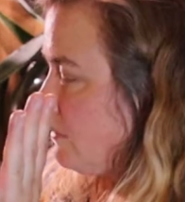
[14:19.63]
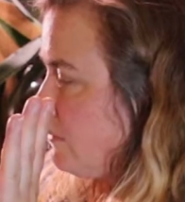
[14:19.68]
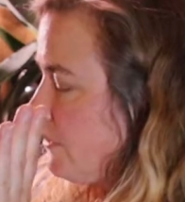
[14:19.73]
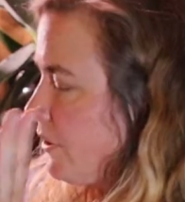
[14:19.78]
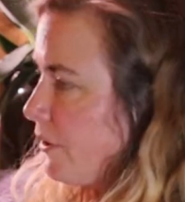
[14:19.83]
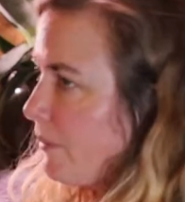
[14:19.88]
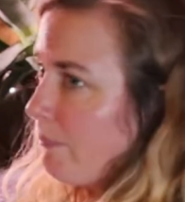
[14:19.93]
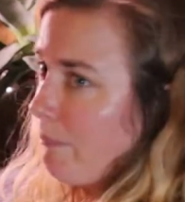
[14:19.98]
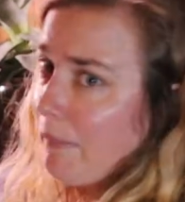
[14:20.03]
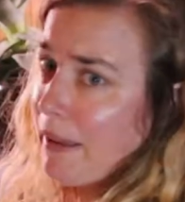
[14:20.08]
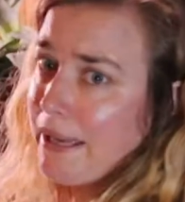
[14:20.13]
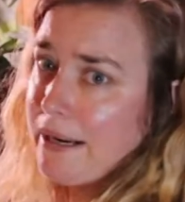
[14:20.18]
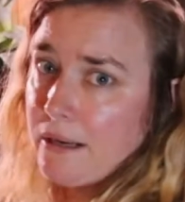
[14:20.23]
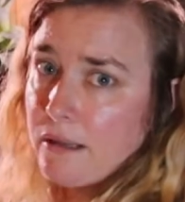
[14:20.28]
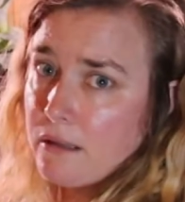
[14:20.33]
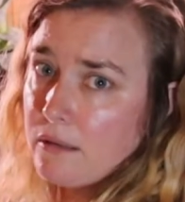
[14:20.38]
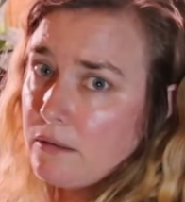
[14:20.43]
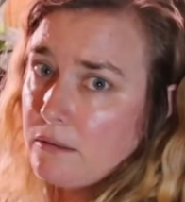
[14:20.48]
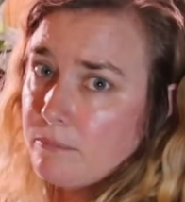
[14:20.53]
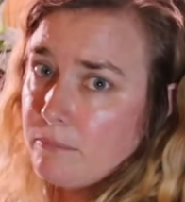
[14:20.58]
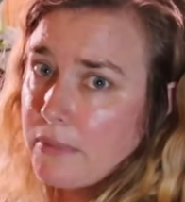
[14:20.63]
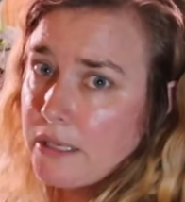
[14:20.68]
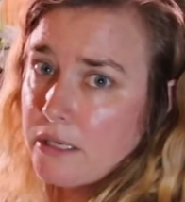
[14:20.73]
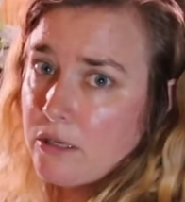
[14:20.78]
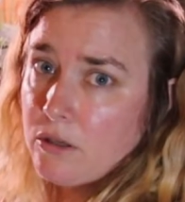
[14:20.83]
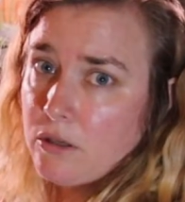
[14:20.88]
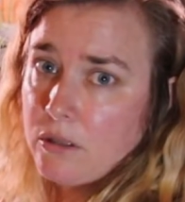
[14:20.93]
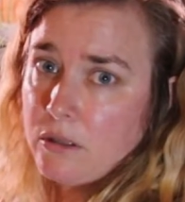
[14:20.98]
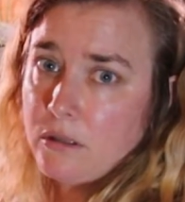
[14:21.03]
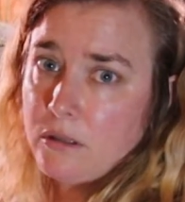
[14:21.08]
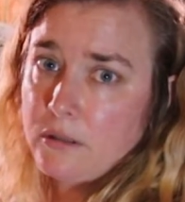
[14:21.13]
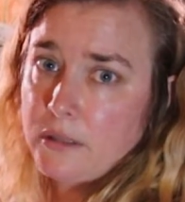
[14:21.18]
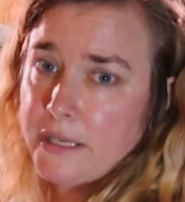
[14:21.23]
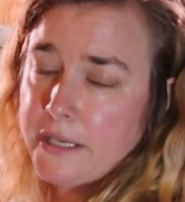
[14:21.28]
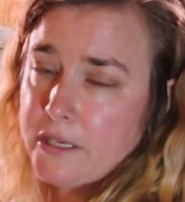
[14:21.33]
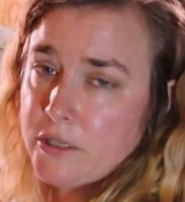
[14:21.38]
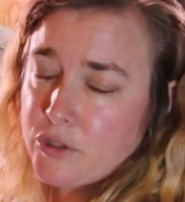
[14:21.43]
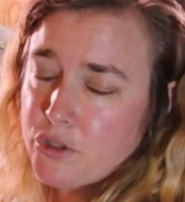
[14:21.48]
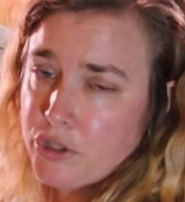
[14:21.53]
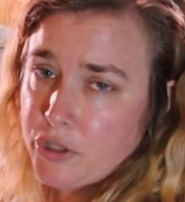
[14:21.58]
your medical,
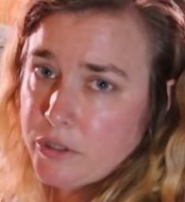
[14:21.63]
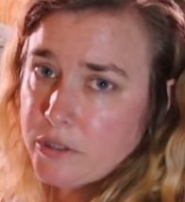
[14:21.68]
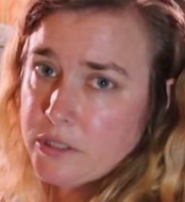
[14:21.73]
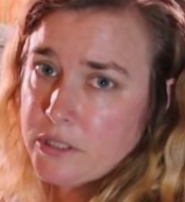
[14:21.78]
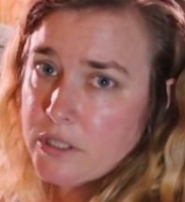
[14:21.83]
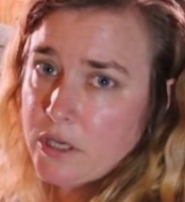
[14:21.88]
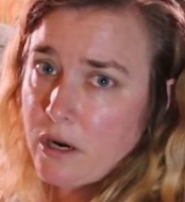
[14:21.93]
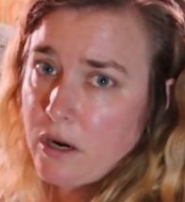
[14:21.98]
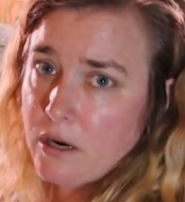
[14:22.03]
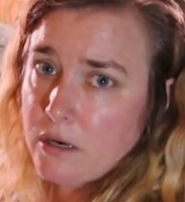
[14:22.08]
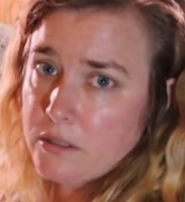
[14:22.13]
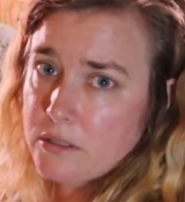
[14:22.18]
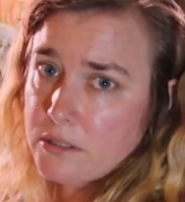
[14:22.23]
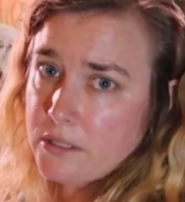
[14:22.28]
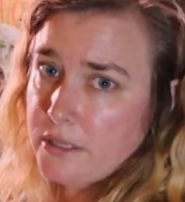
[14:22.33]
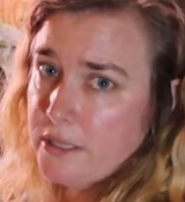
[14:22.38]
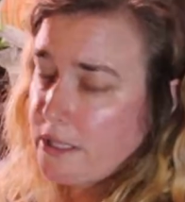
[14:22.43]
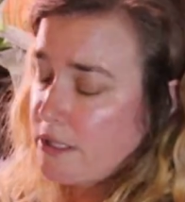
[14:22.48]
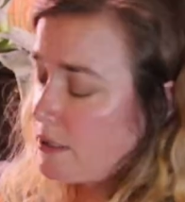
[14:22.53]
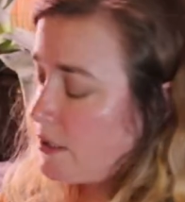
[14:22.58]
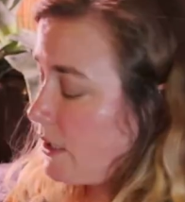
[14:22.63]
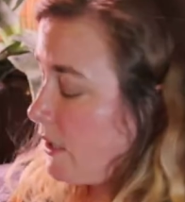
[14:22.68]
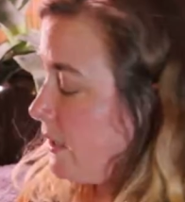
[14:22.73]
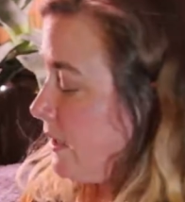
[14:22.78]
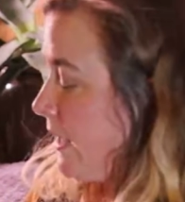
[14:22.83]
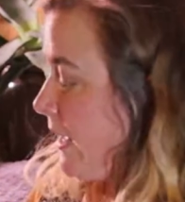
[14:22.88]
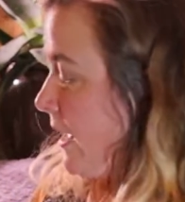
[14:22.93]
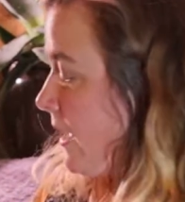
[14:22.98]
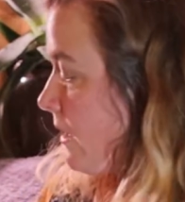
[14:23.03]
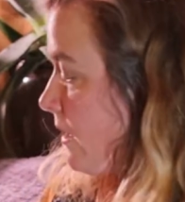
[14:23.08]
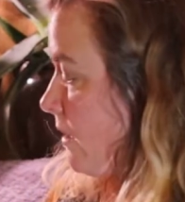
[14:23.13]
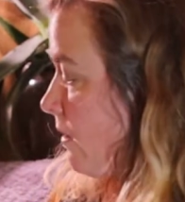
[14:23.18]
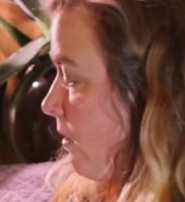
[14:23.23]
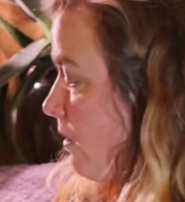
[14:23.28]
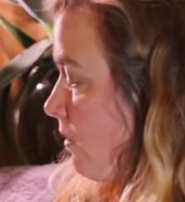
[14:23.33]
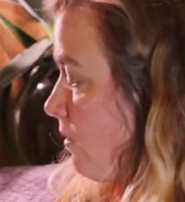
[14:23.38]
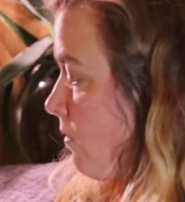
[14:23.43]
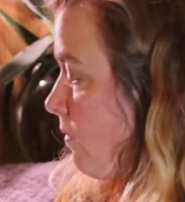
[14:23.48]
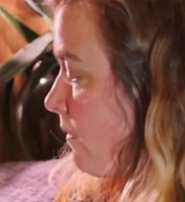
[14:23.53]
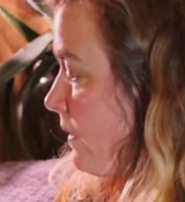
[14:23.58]
like insurance cards, things like that can
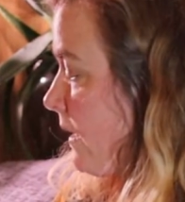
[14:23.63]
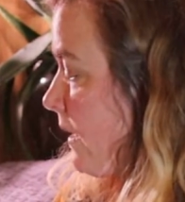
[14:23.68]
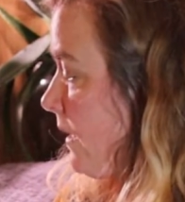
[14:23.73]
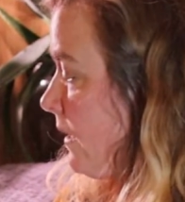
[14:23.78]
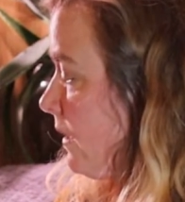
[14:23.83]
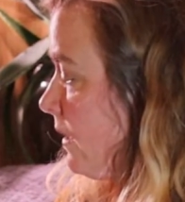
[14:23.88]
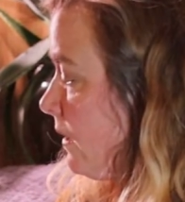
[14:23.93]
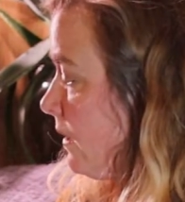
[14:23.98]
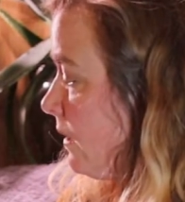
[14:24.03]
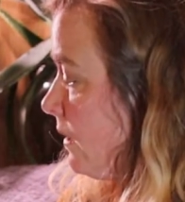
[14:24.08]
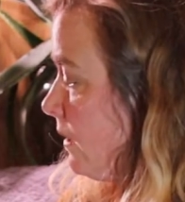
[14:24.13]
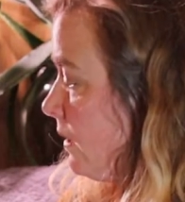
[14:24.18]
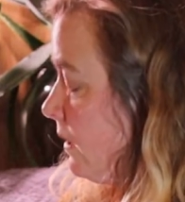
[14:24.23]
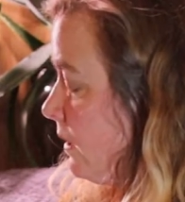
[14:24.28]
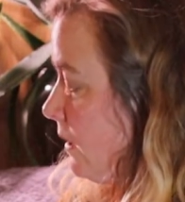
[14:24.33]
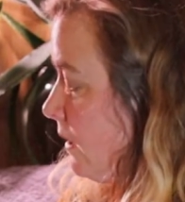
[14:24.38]
all go in here.